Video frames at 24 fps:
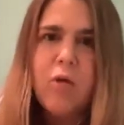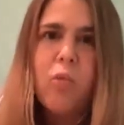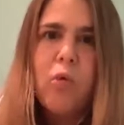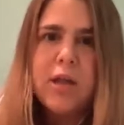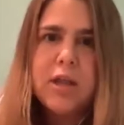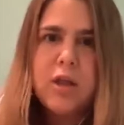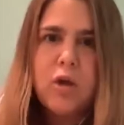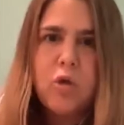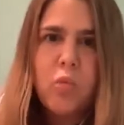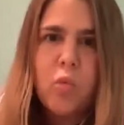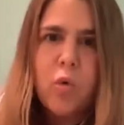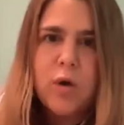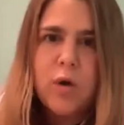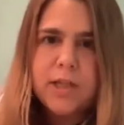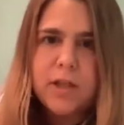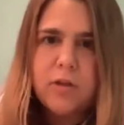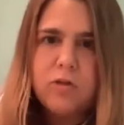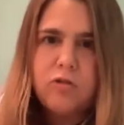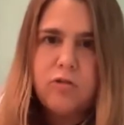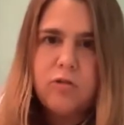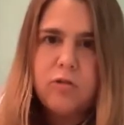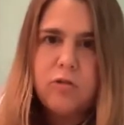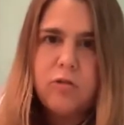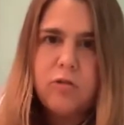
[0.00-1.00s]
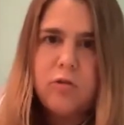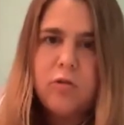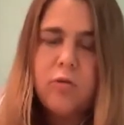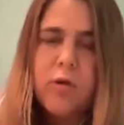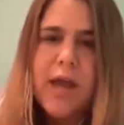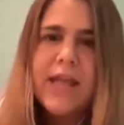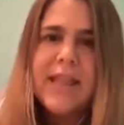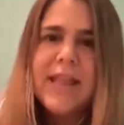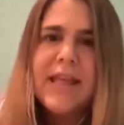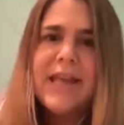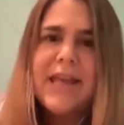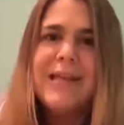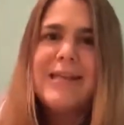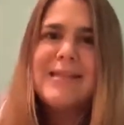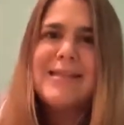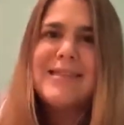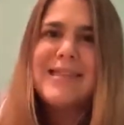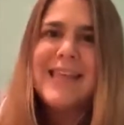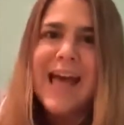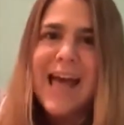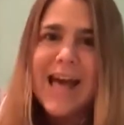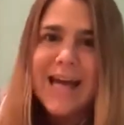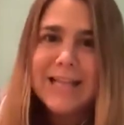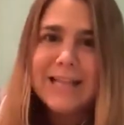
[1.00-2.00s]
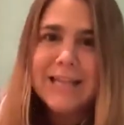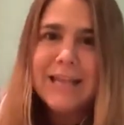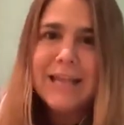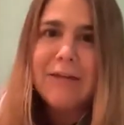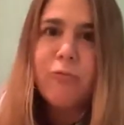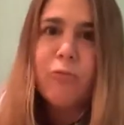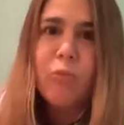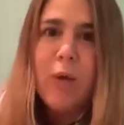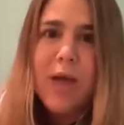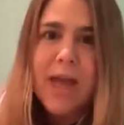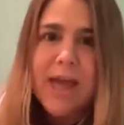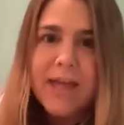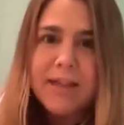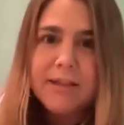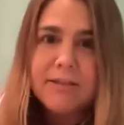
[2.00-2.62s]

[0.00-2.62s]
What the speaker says: what you want to do and exactly when.